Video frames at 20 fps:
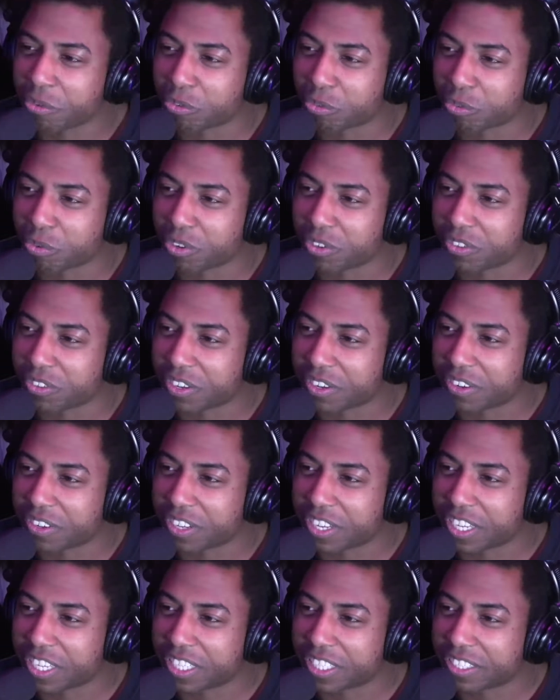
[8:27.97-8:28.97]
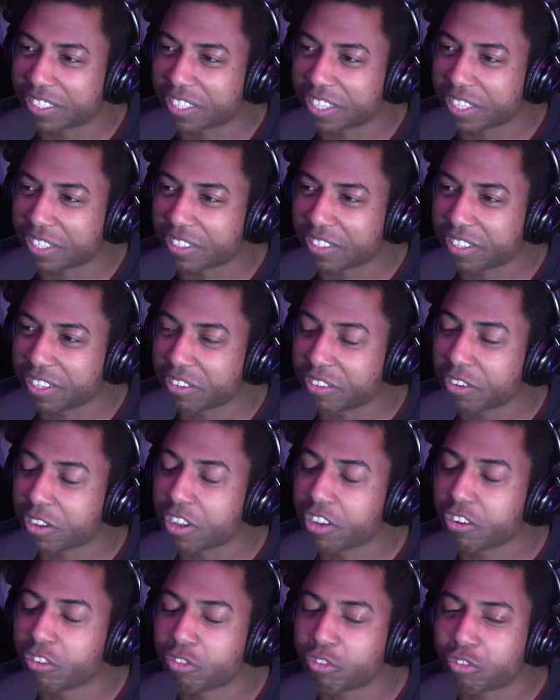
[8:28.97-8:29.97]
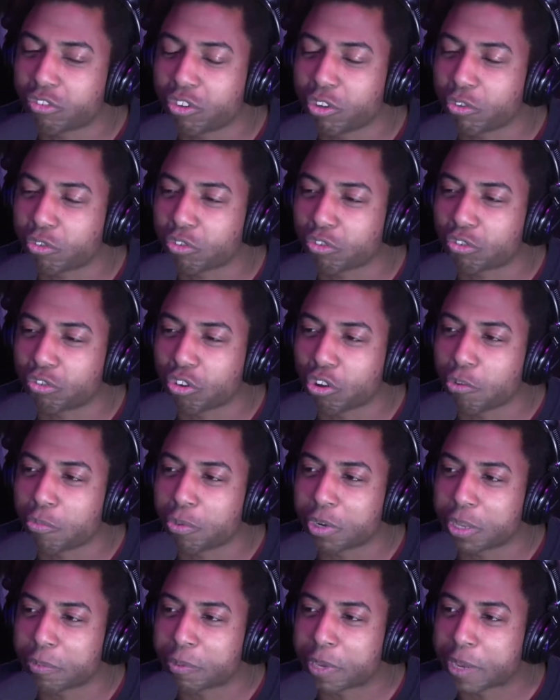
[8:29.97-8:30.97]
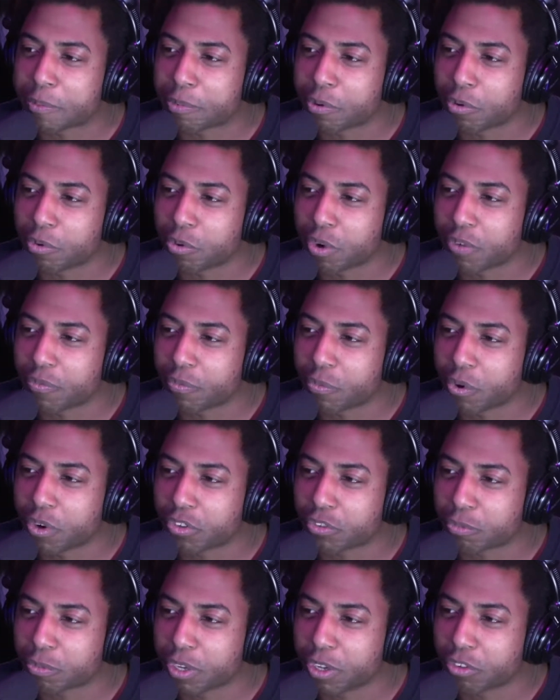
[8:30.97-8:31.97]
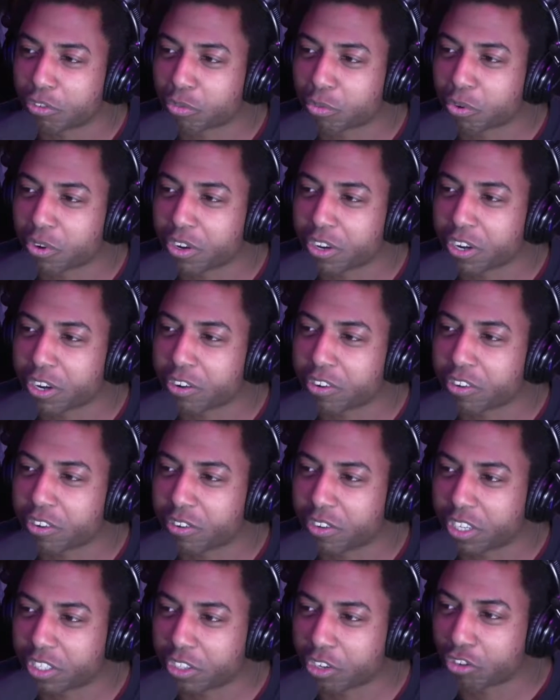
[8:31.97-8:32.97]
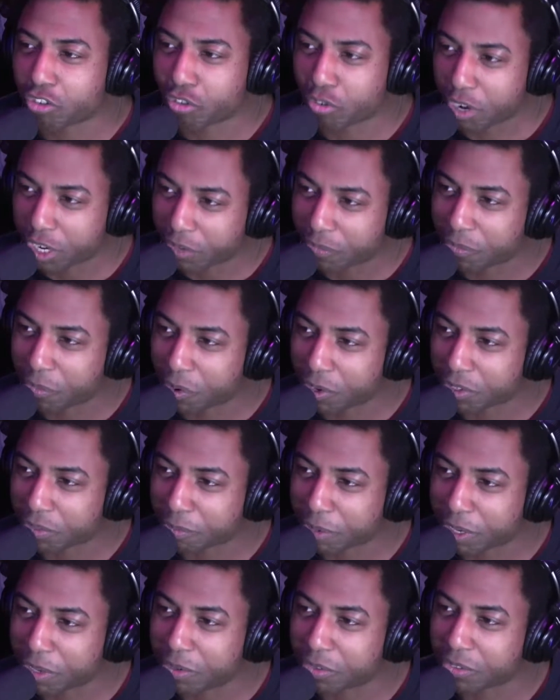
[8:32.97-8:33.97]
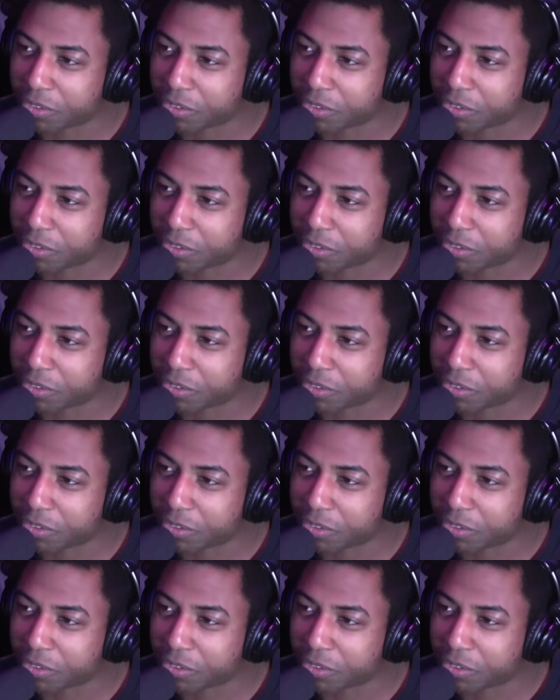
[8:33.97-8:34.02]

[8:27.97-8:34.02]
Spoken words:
ones that are like there's still so many people who have voicemails where they're like the trick voicemails?